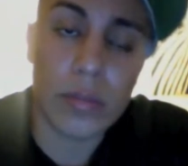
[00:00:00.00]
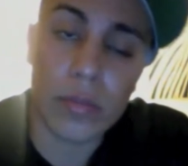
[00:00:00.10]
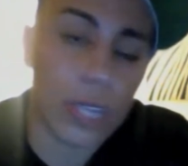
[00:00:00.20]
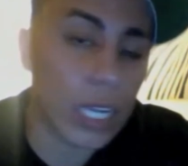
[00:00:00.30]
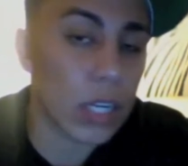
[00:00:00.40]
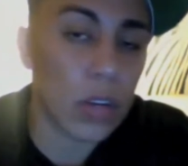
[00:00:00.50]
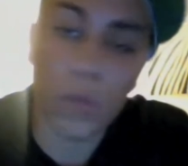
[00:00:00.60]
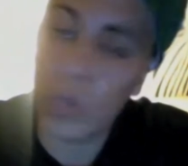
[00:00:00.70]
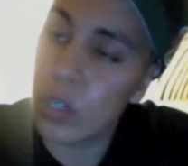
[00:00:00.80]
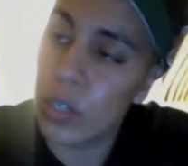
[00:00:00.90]
knocking on
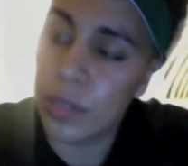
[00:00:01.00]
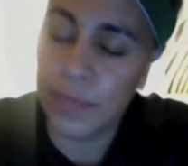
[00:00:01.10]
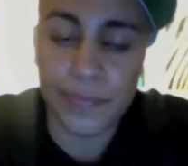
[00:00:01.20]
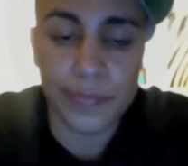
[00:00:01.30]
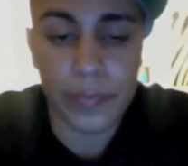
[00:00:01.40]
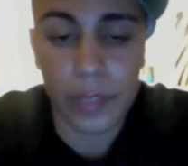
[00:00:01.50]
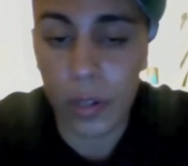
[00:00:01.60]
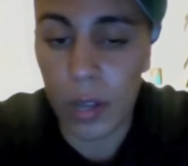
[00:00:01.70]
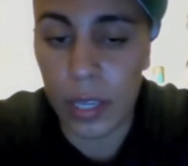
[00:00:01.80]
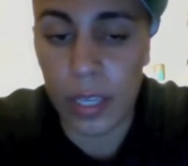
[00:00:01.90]
wood, you
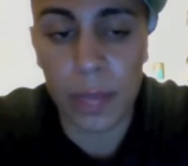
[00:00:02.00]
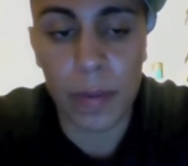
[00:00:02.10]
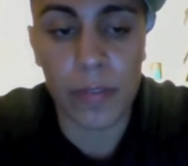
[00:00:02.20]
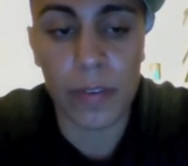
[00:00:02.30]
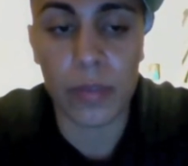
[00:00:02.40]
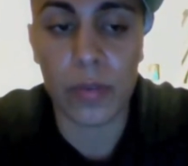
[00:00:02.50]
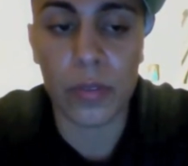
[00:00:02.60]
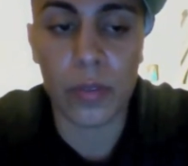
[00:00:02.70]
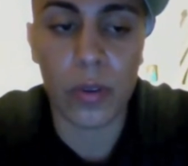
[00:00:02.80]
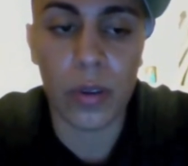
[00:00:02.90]
know, I can get my foot through the
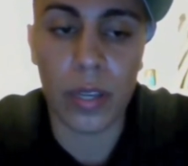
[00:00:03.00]
door.